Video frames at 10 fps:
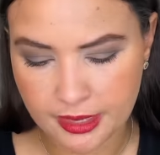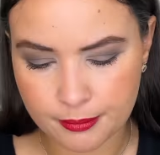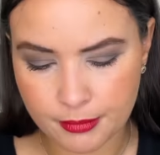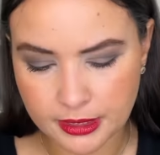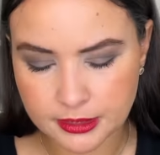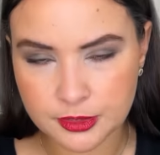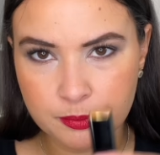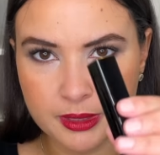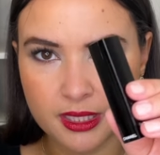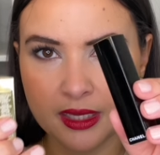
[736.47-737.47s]
It
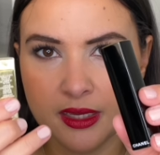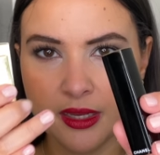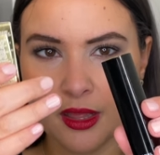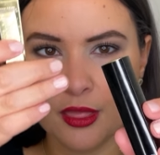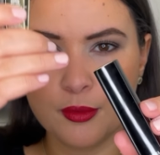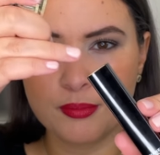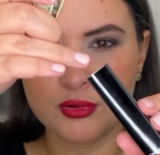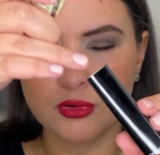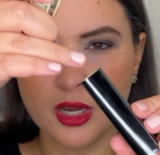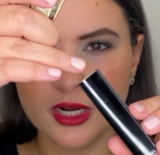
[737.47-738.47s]
must be the
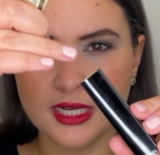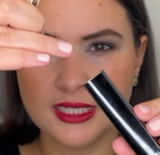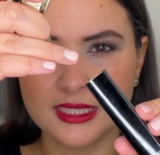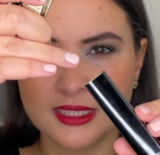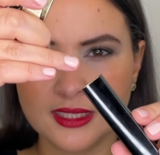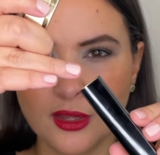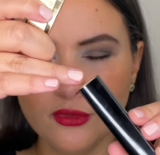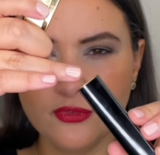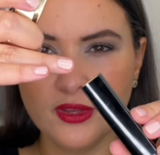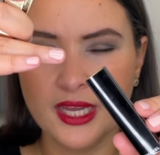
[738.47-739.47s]
product
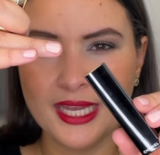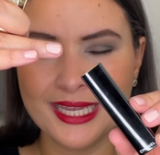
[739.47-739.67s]
itself